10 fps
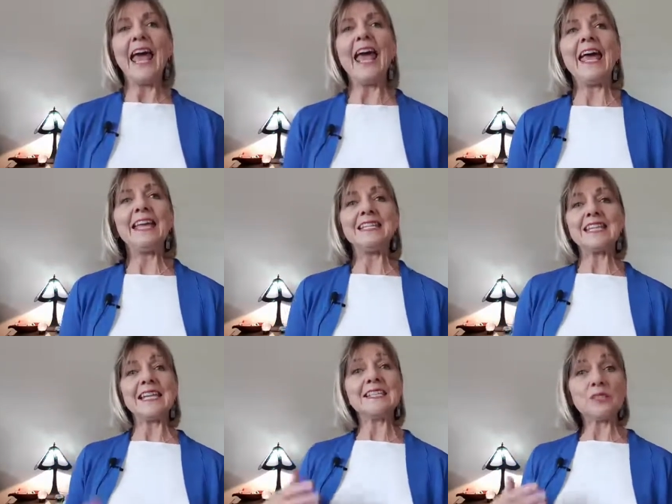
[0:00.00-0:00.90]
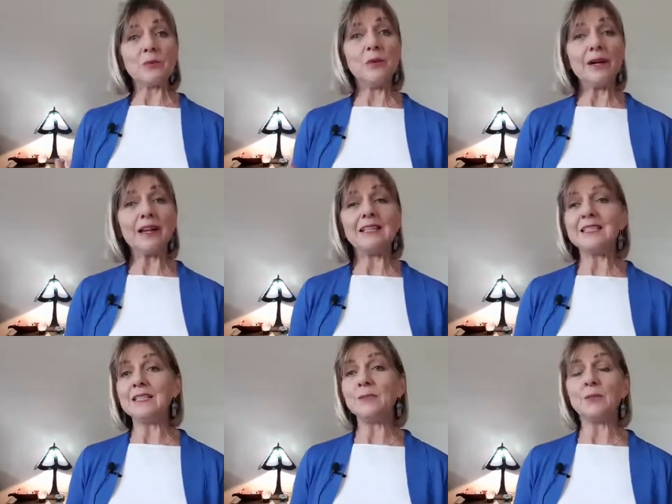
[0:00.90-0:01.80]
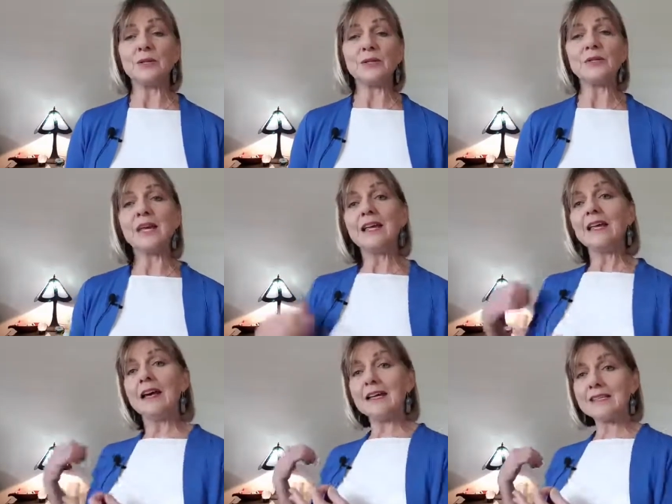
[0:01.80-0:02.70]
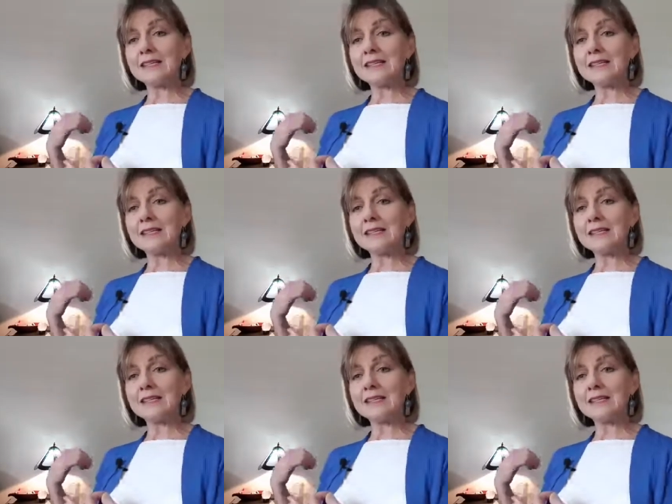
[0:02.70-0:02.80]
And so what I did was I